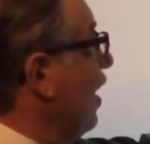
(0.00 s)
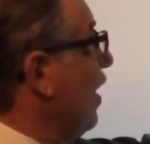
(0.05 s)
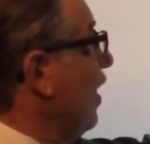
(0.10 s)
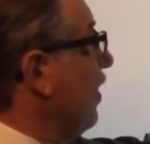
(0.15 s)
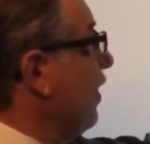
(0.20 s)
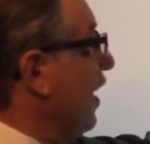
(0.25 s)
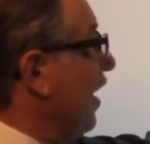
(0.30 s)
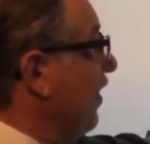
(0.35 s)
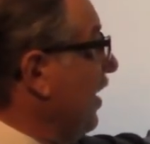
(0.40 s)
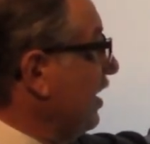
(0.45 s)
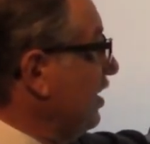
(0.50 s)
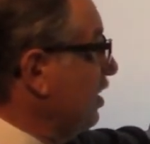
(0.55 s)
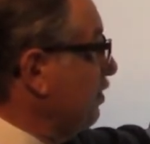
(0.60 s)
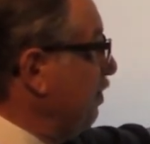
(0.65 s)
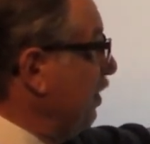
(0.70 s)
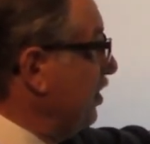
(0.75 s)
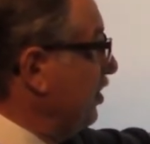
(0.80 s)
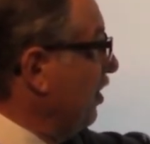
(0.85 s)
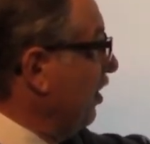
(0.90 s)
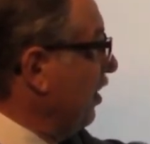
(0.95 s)
Now this is
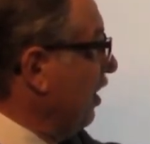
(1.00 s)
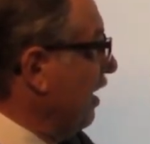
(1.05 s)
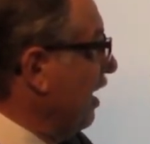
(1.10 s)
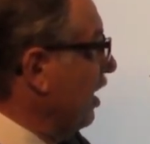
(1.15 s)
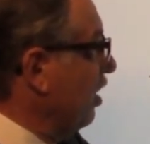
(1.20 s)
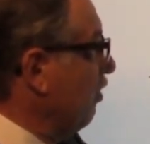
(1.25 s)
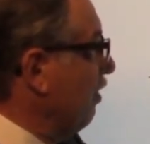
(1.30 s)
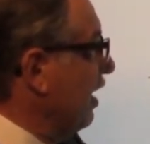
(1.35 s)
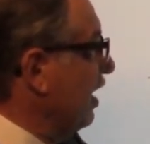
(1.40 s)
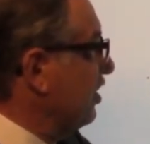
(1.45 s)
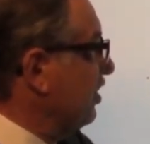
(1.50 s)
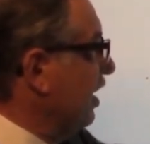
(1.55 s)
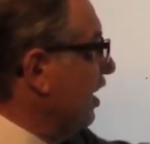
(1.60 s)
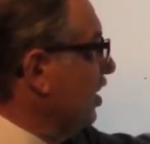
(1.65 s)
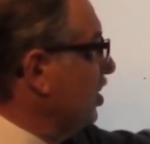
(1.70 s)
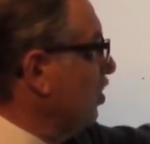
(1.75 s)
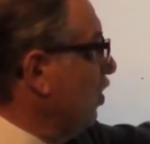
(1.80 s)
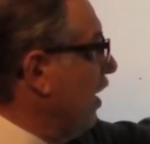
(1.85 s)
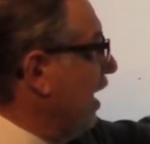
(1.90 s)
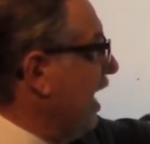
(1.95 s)
particularly
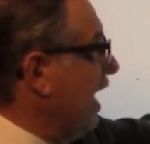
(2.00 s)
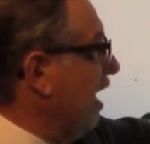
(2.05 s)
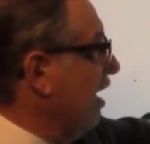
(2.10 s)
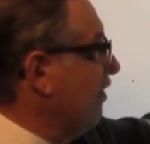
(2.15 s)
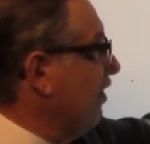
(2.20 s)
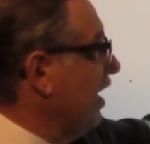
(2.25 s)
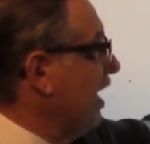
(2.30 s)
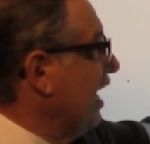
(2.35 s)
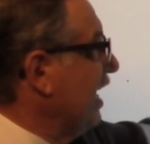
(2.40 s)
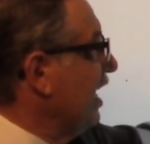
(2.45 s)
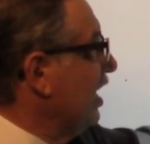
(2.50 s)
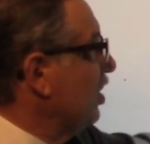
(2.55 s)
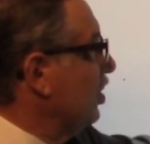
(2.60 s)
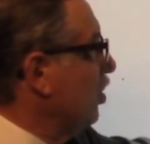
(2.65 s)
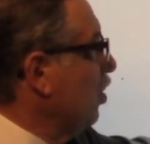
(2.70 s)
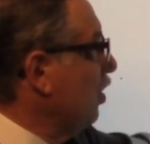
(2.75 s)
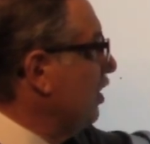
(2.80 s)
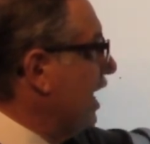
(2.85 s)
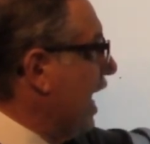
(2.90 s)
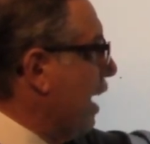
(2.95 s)
interesting. So I have
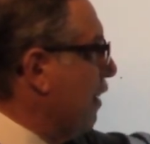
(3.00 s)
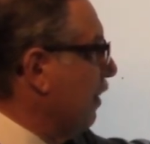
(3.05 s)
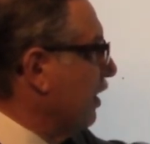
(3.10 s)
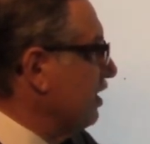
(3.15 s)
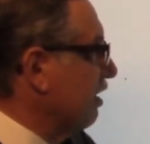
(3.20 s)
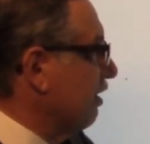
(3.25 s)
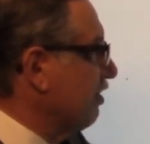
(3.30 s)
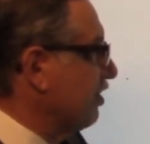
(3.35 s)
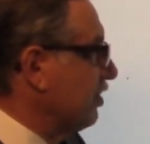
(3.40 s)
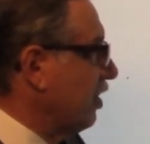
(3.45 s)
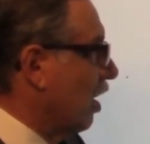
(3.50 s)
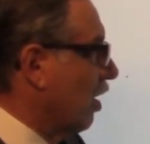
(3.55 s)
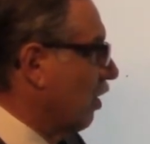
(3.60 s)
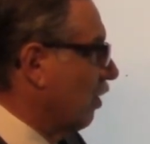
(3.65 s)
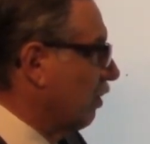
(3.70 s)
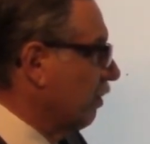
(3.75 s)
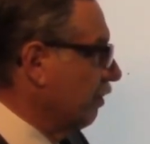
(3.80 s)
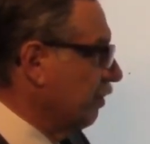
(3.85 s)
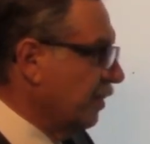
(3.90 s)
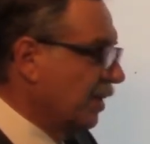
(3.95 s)
2 tablets of
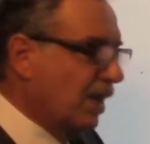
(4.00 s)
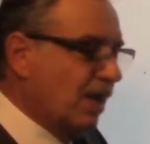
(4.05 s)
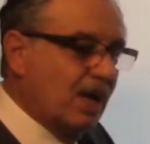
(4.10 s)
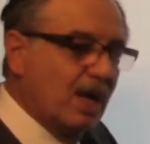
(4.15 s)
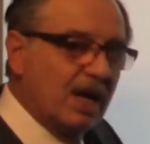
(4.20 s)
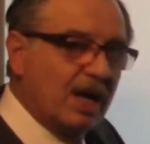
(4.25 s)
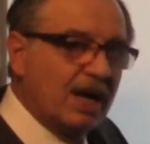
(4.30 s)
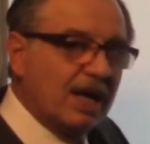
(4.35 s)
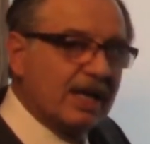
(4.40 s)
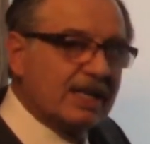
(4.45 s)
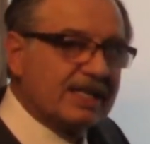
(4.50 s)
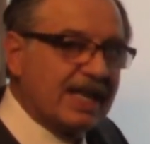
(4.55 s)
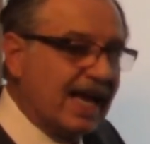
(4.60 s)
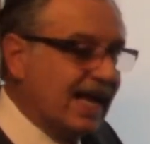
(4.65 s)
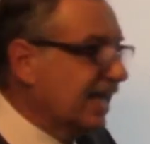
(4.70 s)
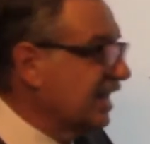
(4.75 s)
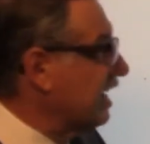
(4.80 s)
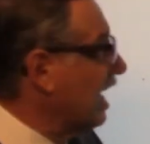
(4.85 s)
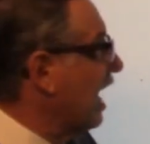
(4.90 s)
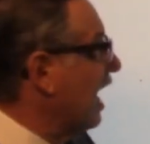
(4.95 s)
stone,
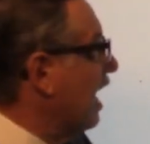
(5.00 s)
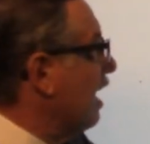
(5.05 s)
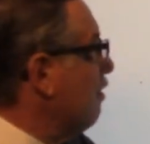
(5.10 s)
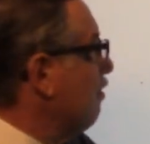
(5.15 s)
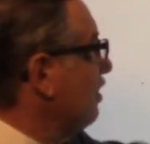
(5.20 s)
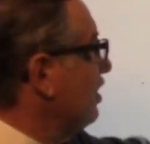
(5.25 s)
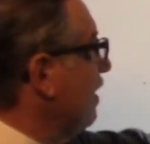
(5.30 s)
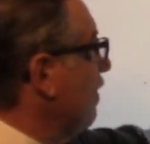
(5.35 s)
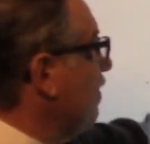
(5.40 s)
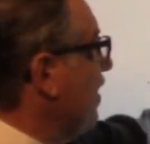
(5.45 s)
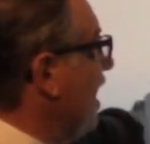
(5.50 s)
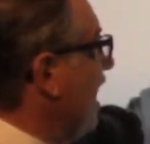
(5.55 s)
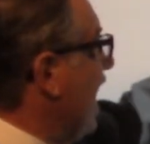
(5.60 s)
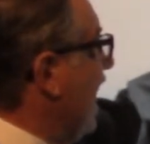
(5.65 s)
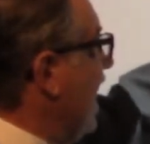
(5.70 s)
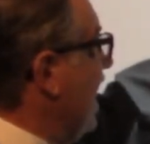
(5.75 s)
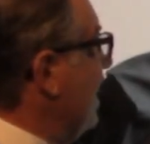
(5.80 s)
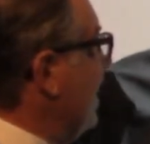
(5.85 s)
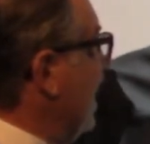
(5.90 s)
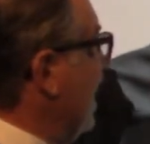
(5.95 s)
10 times,
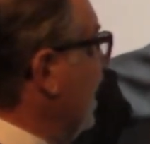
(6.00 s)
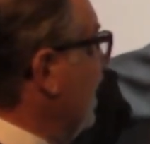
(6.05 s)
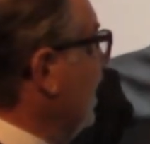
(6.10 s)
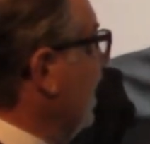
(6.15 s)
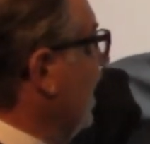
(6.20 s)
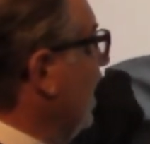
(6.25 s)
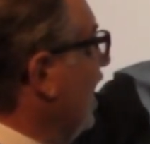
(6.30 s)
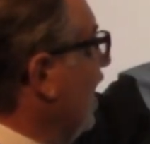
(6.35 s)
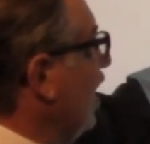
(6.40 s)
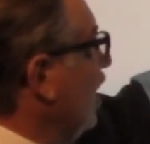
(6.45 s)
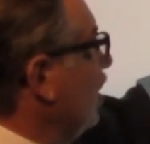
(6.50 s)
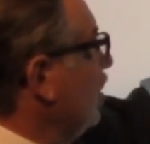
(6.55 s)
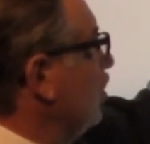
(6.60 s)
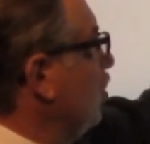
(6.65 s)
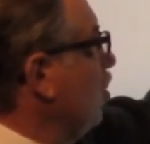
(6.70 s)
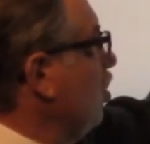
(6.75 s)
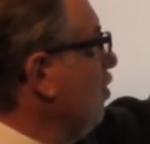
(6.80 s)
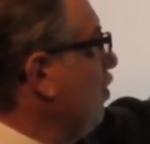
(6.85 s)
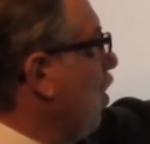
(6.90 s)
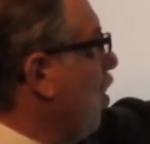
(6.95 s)
and then
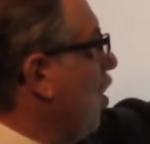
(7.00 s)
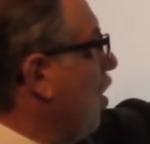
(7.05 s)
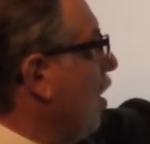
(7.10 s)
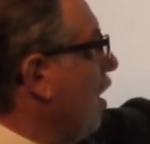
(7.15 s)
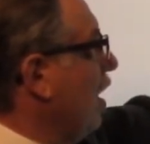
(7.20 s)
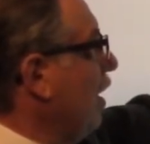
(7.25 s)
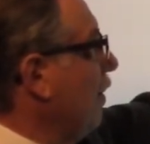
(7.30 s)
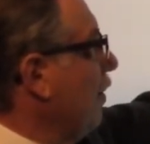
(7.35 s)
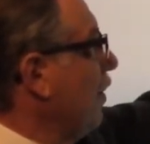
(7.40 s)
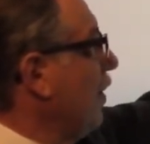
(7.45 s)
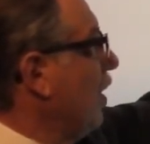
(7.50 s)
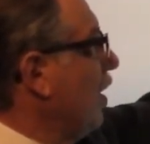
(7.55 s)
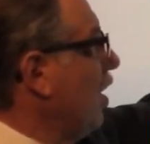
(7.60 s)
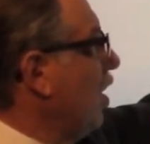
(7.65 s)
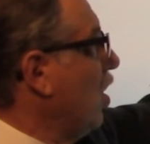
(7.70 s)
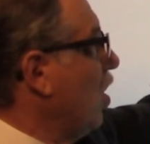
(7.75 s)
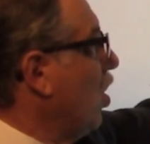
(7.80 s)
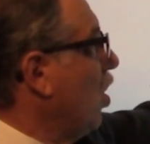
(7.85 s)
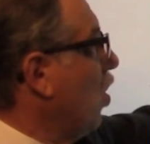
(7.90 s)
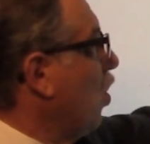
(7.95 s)
2 more
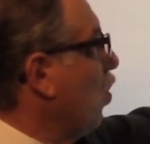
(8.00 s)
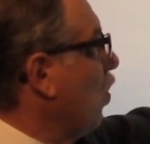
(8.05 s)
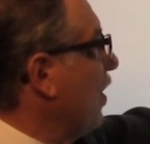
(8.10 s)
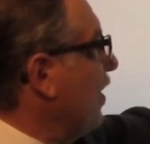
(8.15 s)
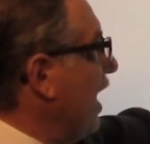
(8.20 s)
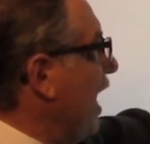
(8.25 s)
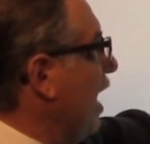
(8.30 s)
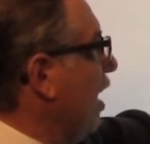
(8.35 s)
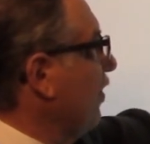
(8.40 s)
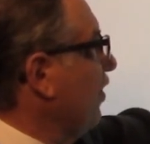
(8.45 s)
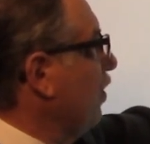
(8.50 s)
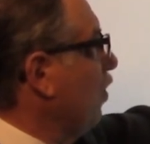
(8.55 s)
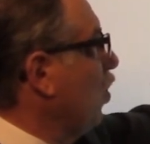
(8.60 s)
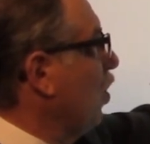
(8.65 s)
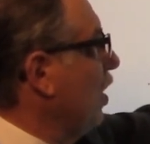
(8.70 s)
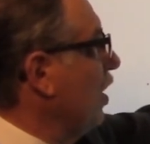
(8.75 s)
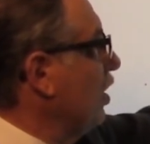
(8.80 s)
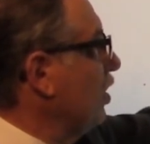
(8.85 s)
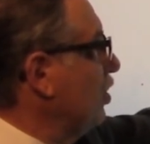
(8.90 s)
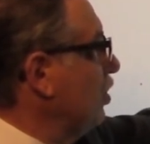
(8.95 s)
without the
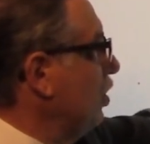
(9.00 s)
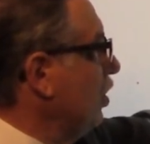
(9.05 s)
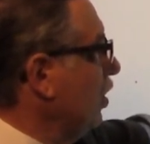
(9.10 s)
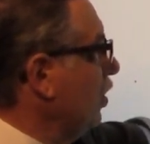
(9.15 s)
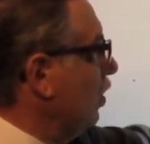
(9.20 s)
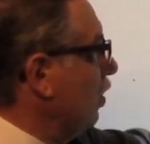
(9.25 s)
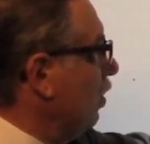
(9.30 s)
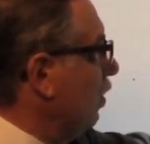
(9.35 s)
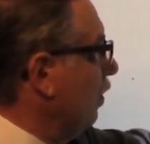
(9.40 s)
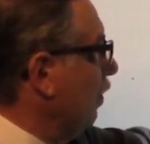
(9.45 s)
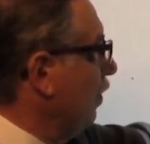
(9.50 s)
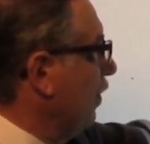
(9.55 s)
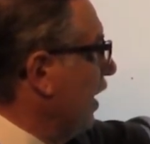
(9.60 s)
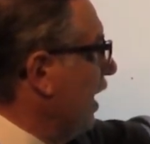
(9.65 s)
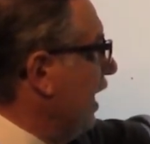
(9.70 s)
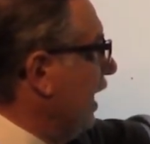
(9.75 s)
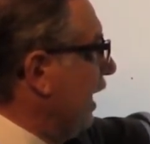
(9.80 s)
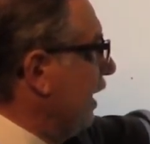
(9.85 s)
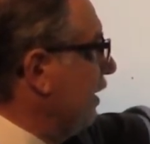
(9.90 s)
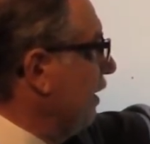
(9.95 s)
word 2
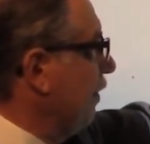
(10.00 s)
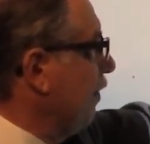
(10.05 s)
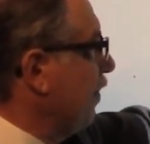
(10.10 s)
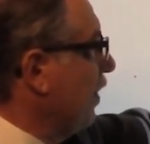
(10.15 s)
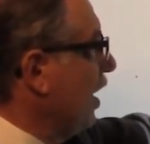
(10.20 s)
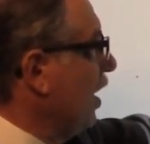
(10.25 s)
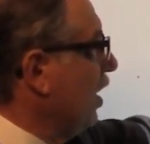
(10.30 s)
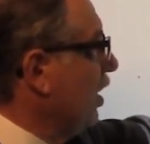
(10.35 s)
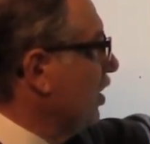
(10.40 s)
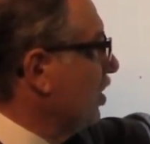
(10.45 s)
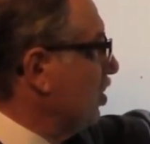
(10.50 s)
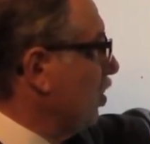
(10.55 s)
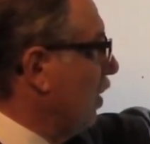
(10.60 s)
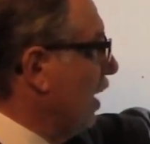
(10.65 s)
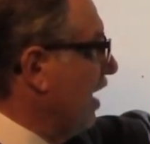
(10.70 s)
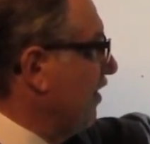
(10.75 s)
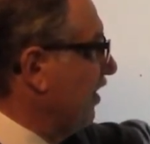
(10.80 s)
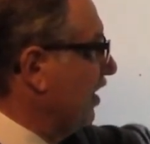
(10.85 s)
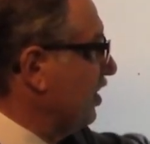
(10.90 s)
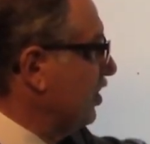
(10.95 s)
in it. So
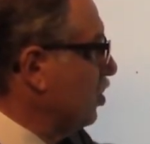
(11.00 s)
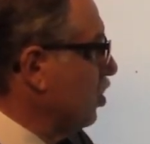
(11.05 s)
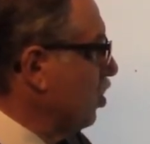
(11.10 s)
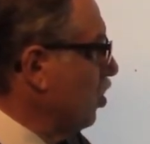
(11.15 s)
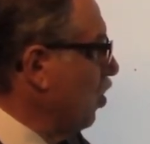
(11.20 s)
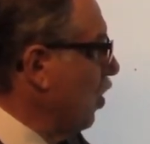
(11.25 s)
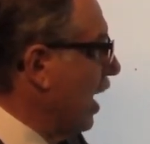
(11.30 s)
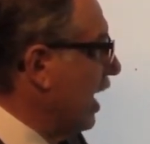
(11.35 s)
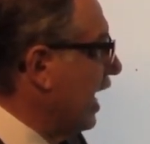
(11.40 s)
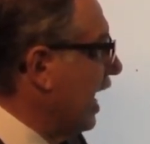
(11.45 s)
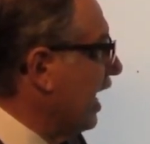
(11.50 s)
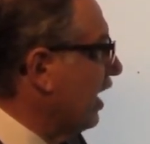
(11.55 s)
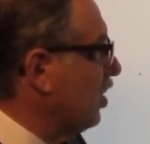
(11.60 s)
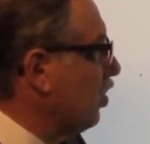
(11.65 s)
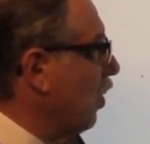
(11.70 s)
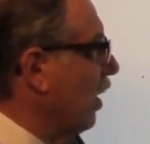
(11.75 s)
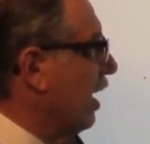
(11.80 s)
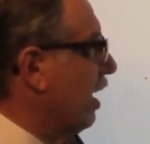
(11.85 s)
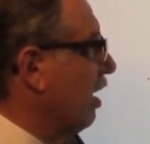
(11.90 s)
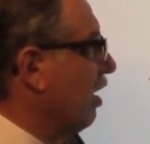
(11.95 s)
I have a 2 and a
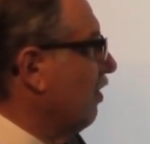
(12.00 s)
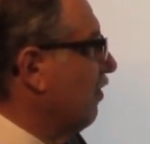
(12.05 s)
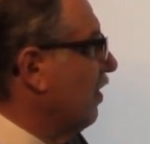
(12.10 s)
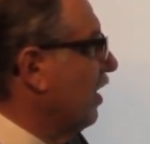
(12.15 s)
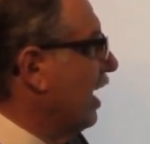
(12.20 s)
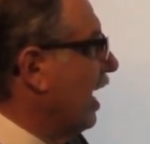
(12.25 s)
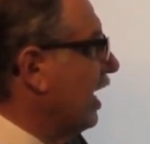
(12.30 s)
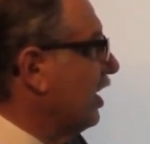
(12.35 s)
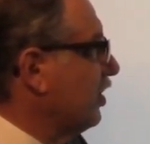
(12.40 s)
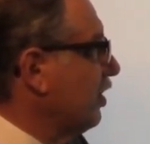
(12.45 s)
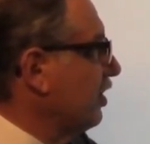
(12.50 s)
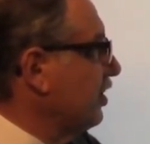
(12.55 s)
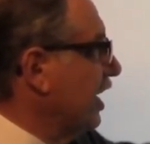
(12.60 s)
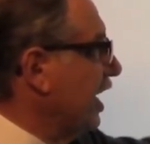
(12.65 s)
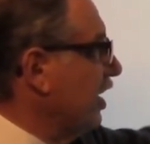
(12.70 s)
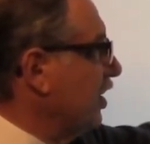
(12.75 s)
12, I should say a